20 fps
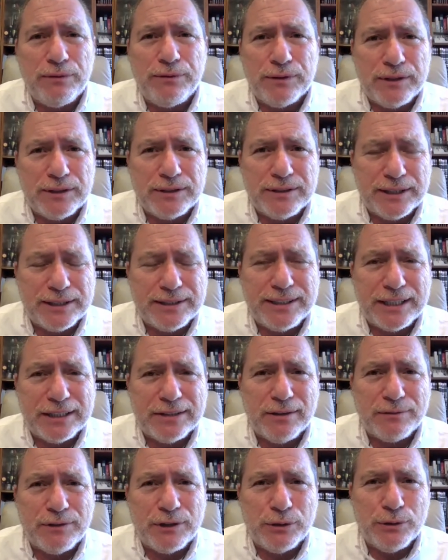for the
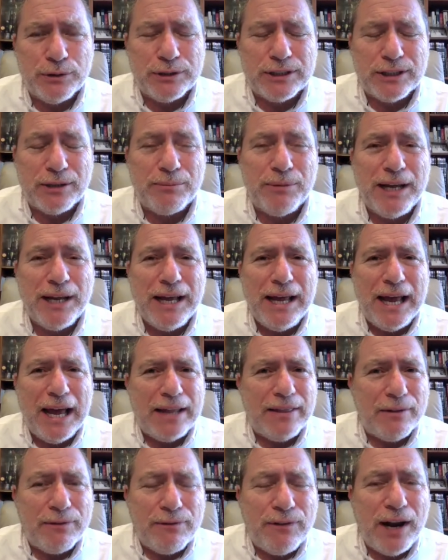success of Jerusalem
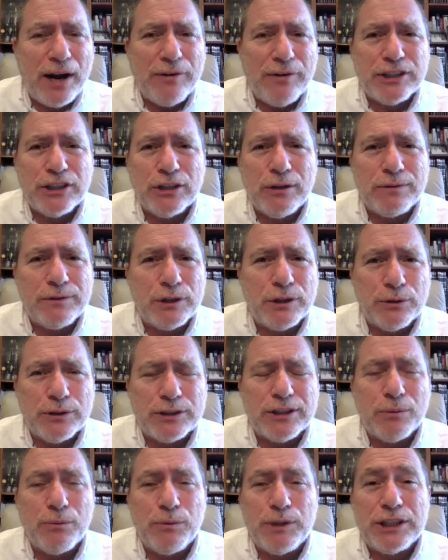and the flourishing of Jerusalem,